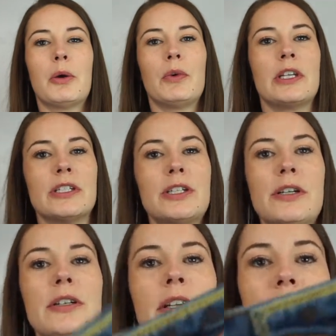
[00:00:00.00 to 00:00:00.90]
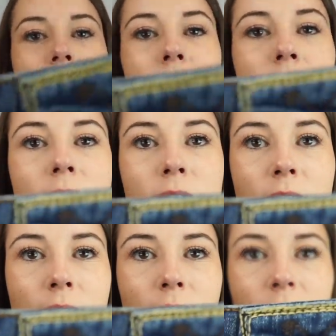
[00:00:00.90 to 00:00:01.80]
but when you turn it around,
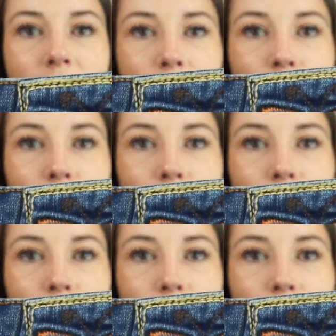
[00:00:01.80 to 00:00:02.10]
you get this